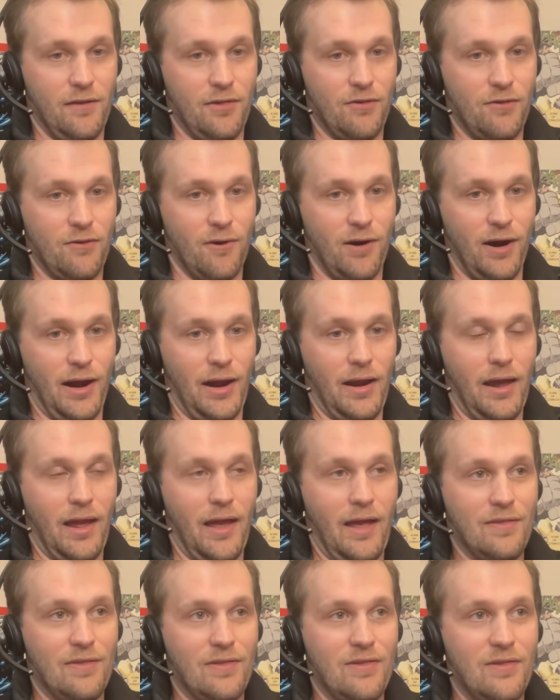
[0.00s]
story.
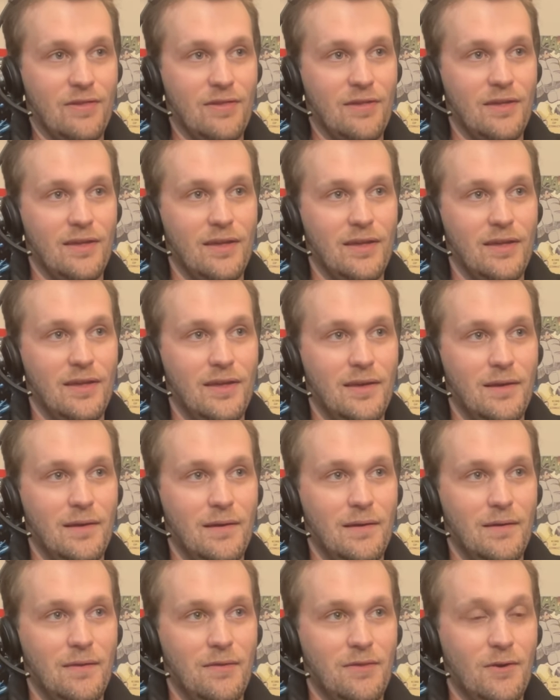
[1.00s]
It's
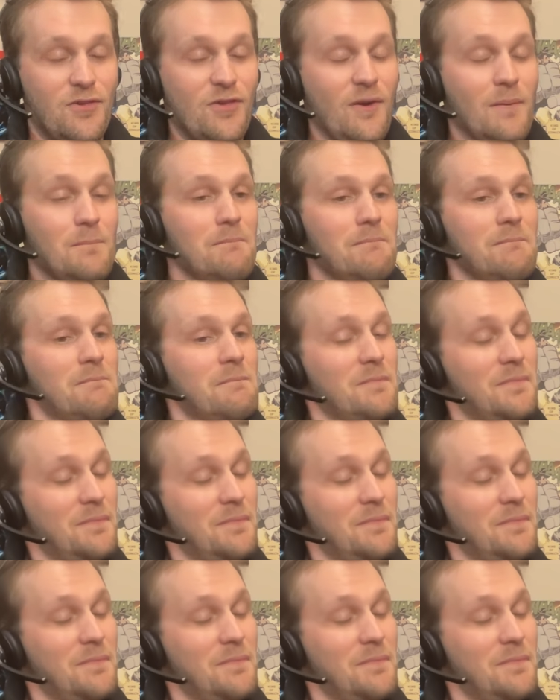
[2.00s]
there's some.